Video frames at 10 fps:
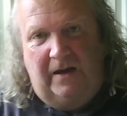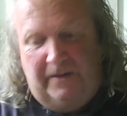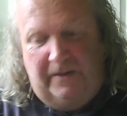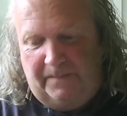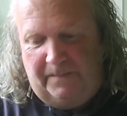
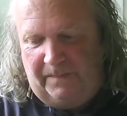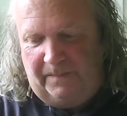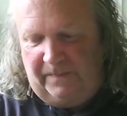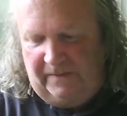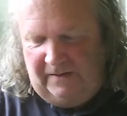
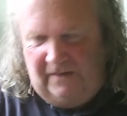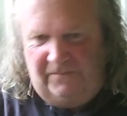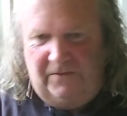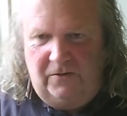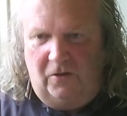Um,
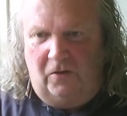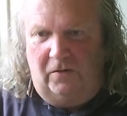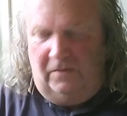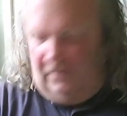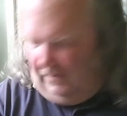if you're
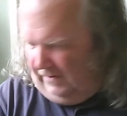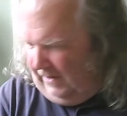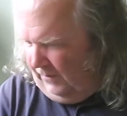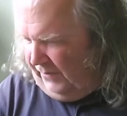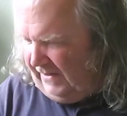not
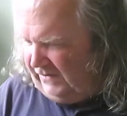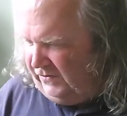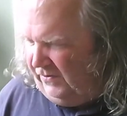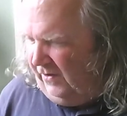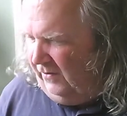a
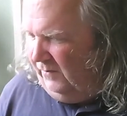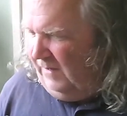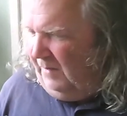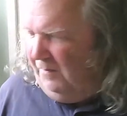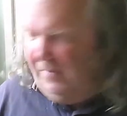
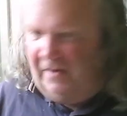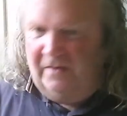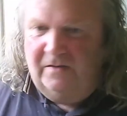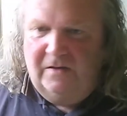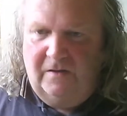Patreon
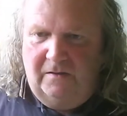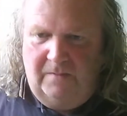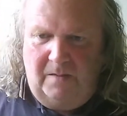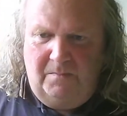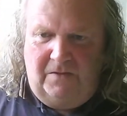member,
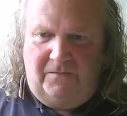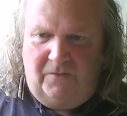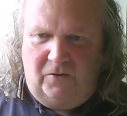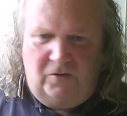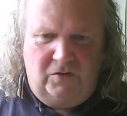remember
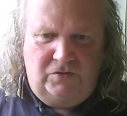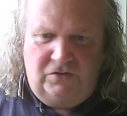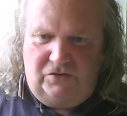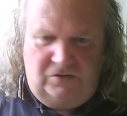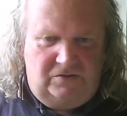for
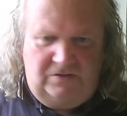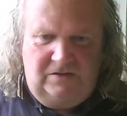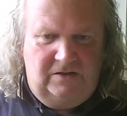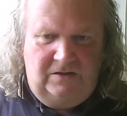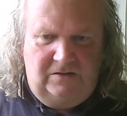just
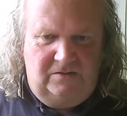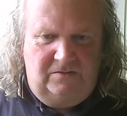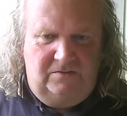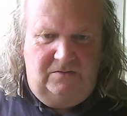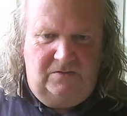uh,
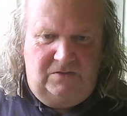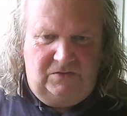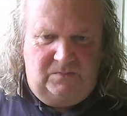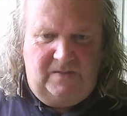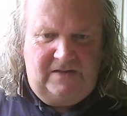
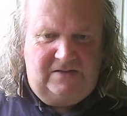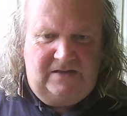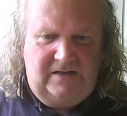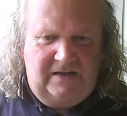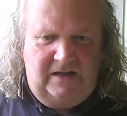just
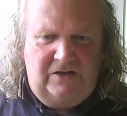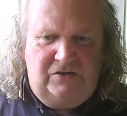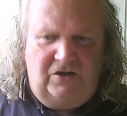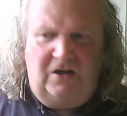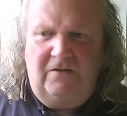basically
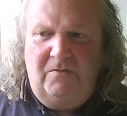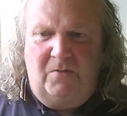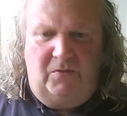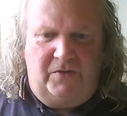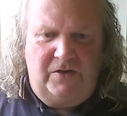a dollar
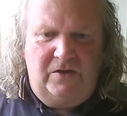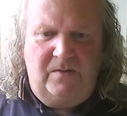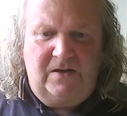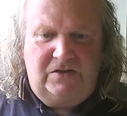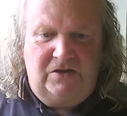a month, a
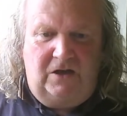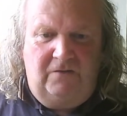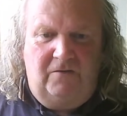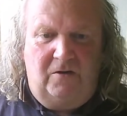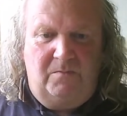U S
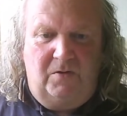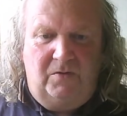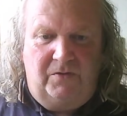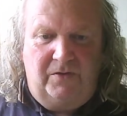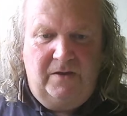dollar a
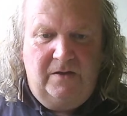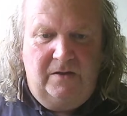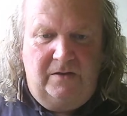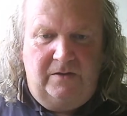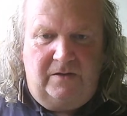month,
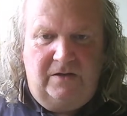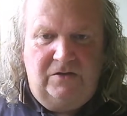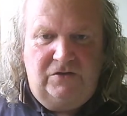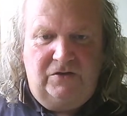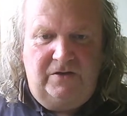you
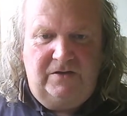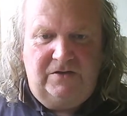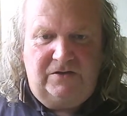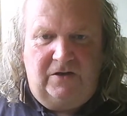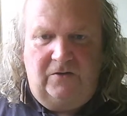can join
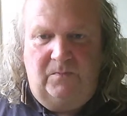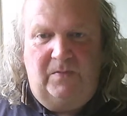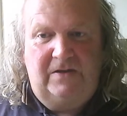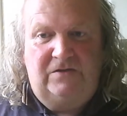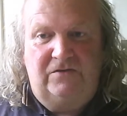us
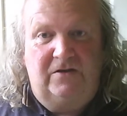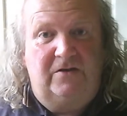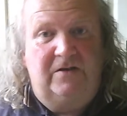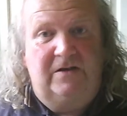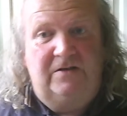on
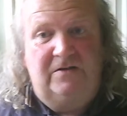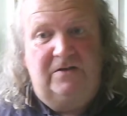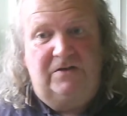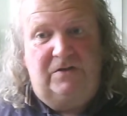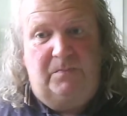Patreon
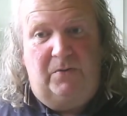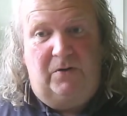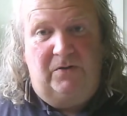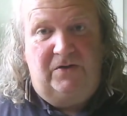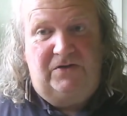and uh,
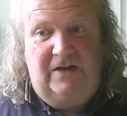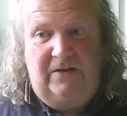support the